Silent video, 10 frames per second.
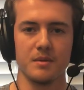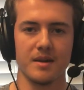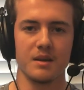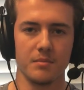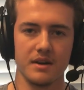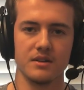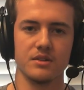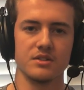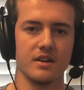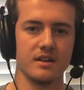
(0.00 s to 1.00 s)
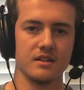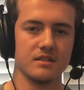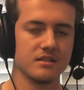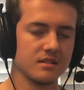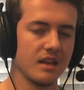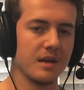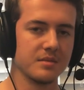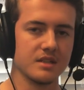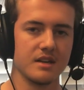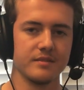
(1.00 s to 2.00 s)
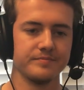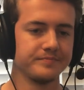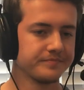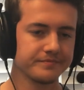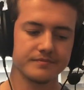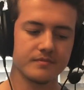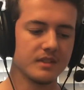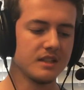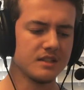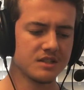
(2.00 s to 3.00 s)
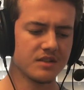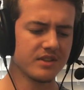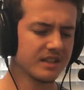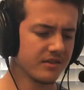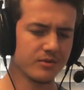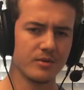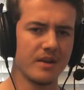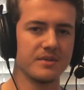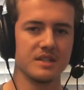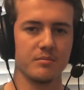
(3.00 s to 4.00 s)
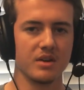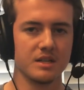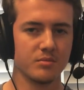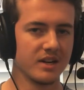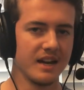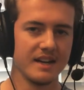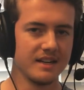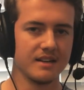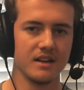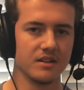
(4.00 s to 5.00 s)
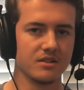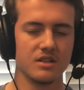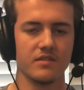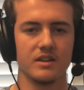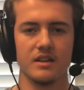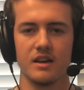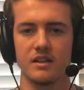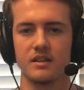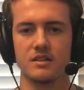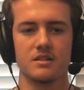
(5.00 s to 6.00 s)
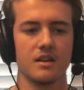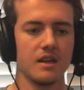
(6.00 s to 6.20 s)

mic bundles on Amazon, stuff like that for around the same price point, $80, $70.